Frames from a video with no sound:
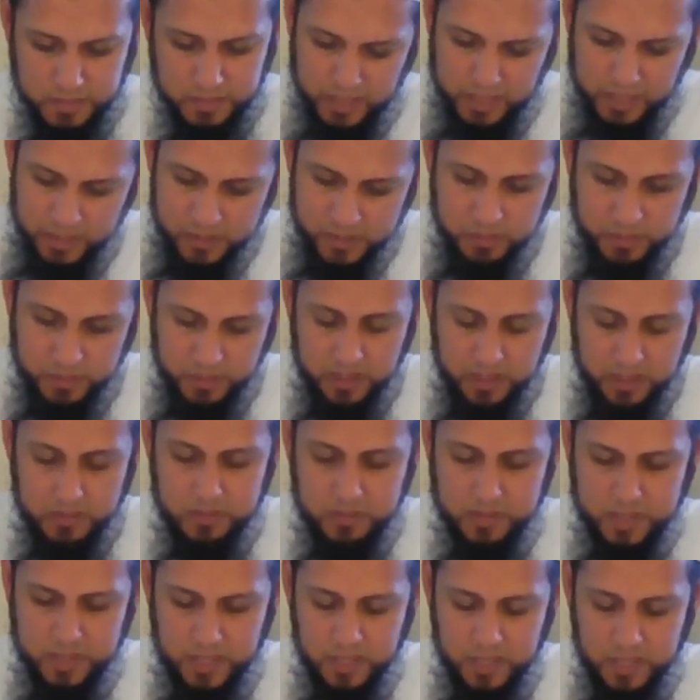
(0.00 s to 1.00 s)
May Allah
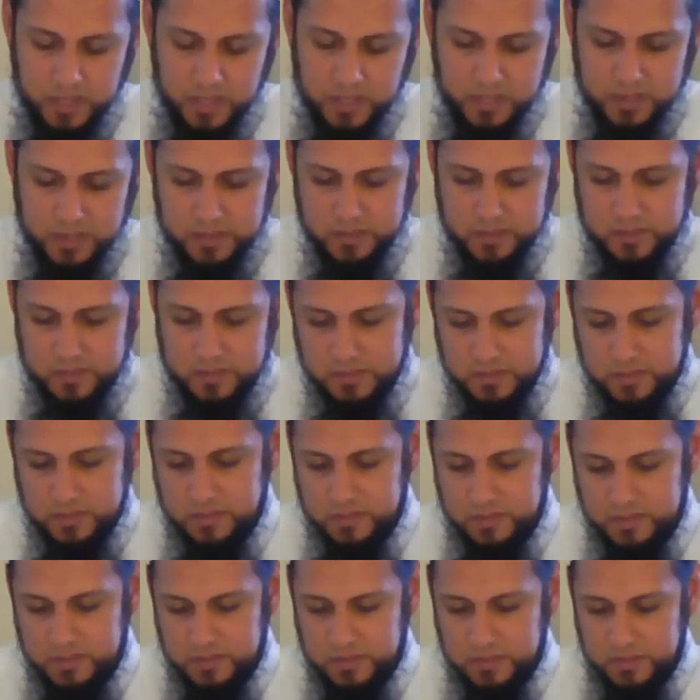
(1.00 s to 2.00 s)
subhanahu wa ta'ala
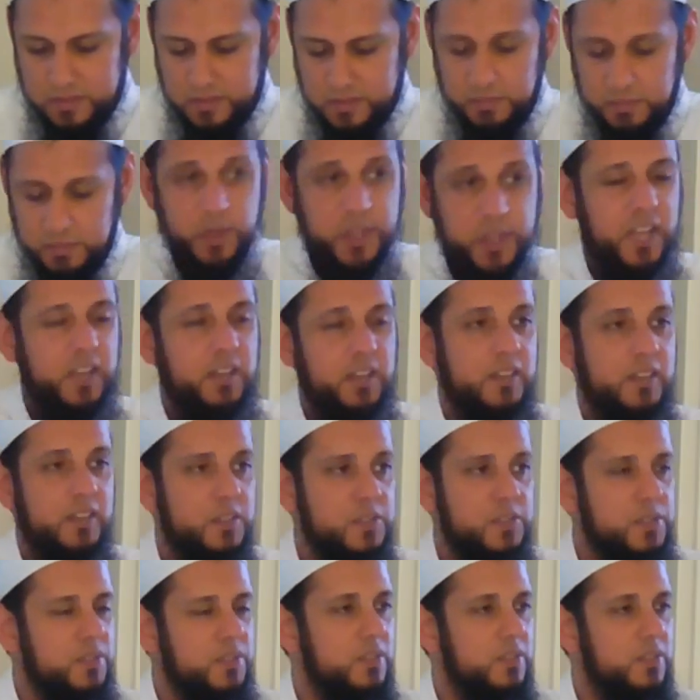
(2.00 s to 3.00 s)
protect
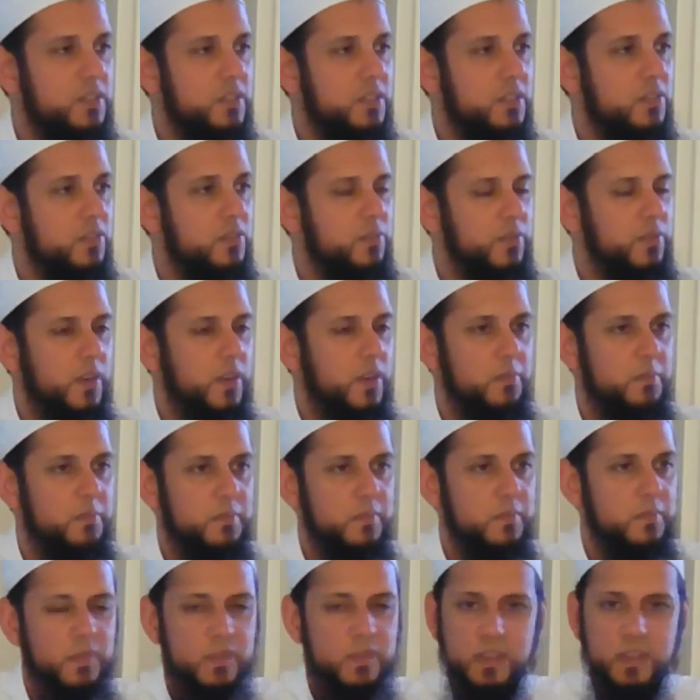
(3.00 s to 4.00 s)
us
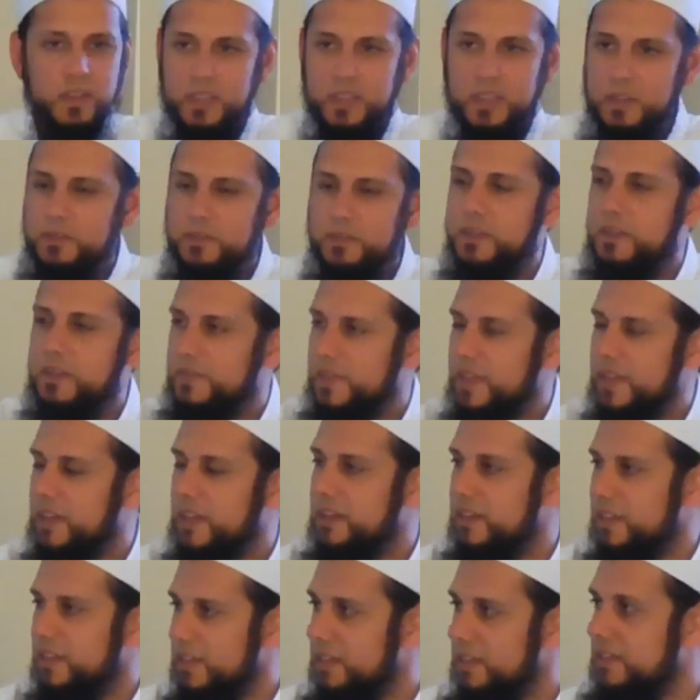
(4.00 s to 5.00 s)
from the evil of
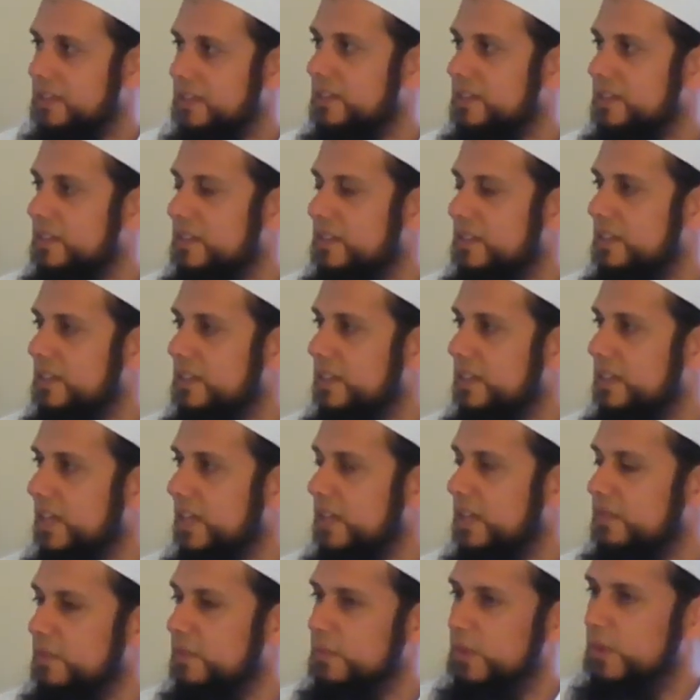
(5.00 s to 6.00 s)
that day
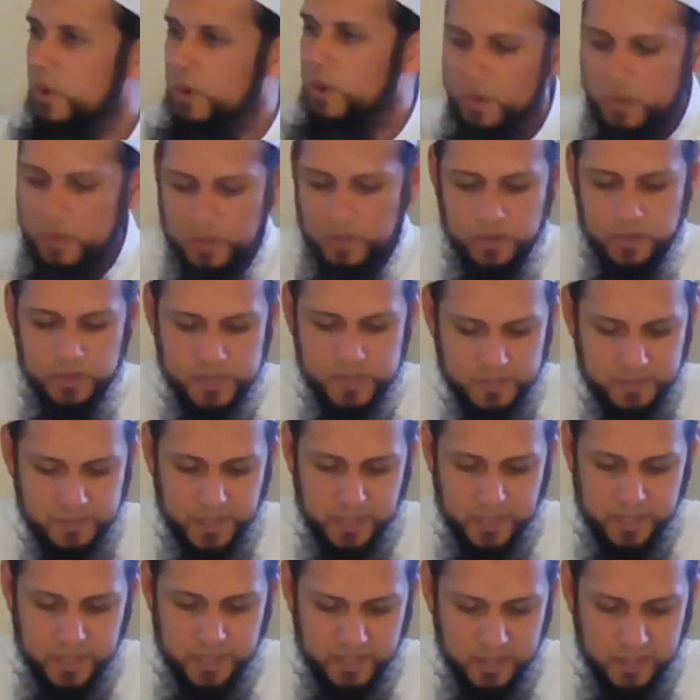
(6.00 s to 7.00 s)
and from the horrors
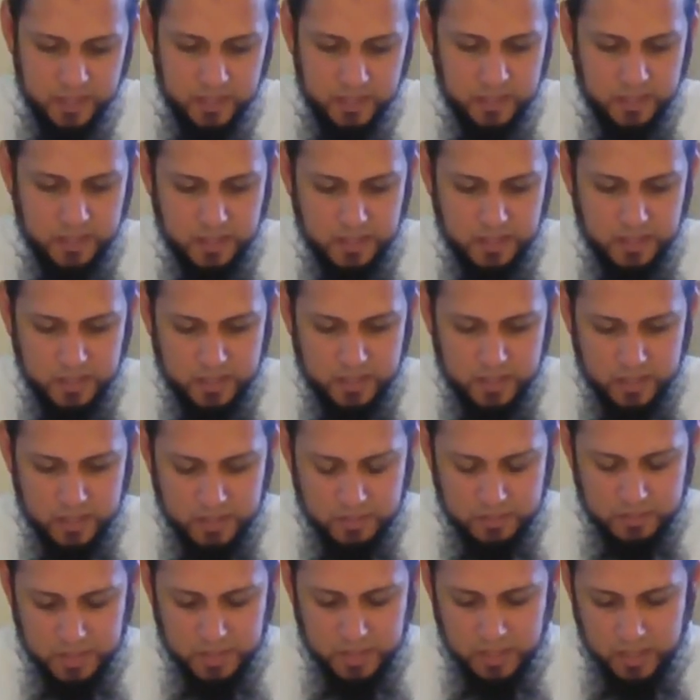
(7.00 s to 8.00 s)
of that day.
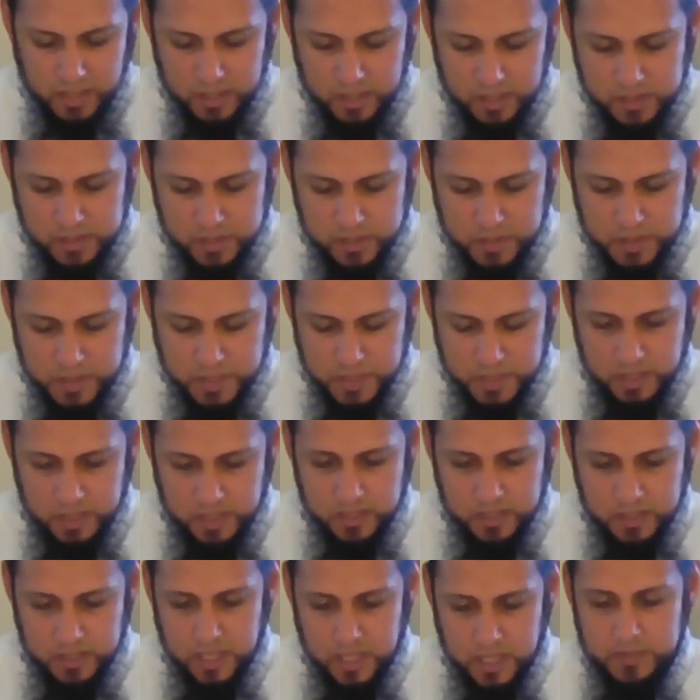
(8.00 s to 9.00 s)
May Allah Azza wa
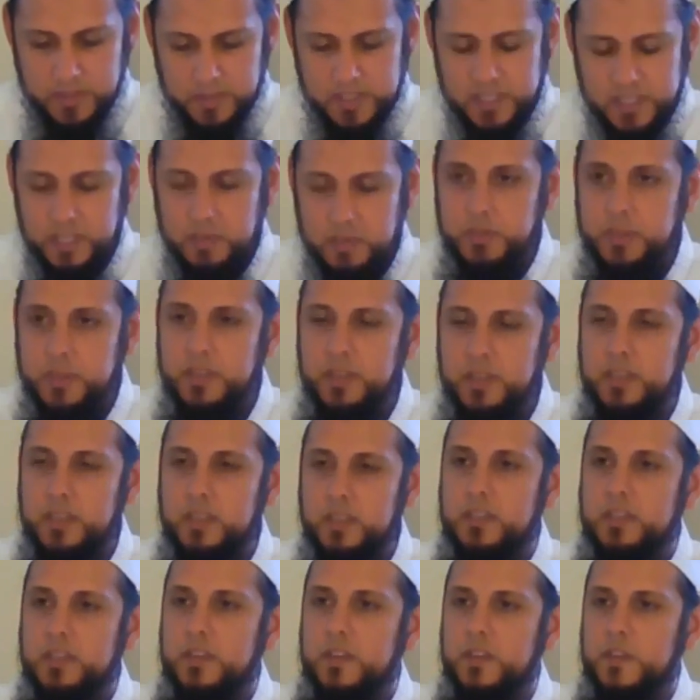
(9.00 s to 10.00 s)
Jalla give us the
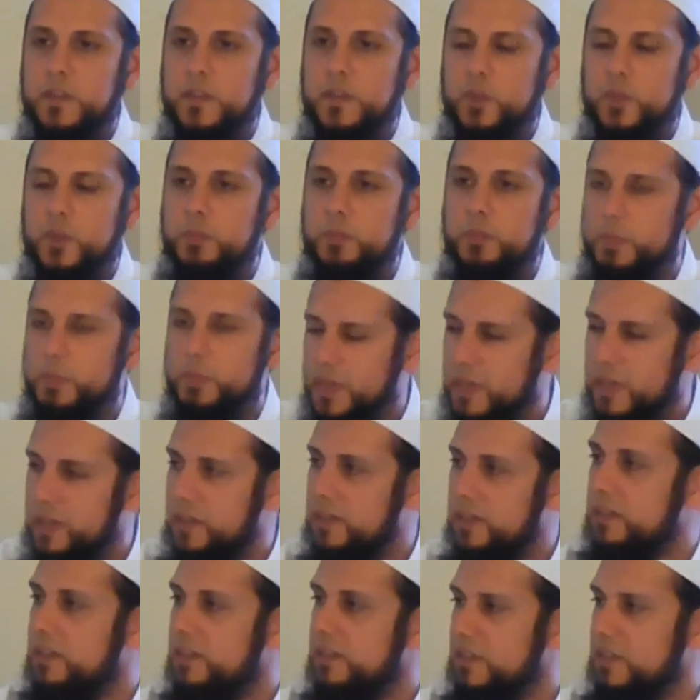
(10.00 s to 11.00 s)
ability to
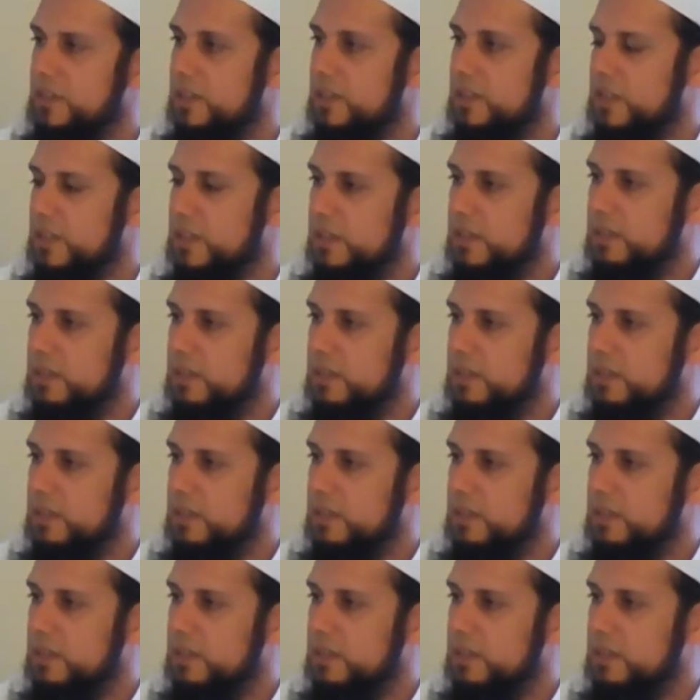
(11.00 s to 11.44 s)
prepare